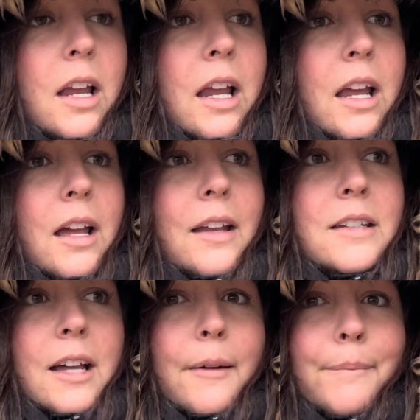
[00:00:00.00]

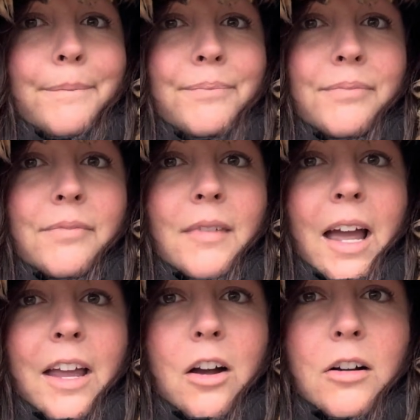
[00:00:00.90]
And
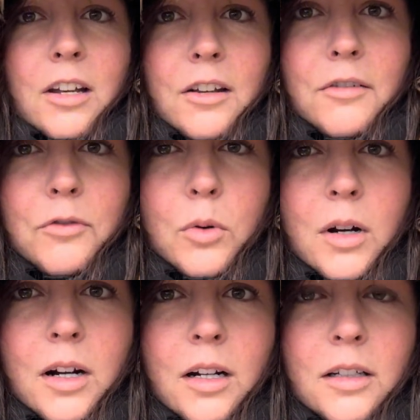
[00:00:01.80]
I garden
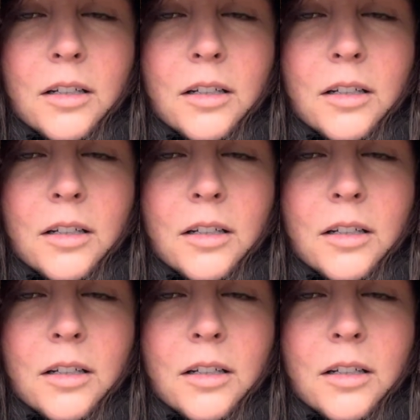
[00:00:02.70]
for,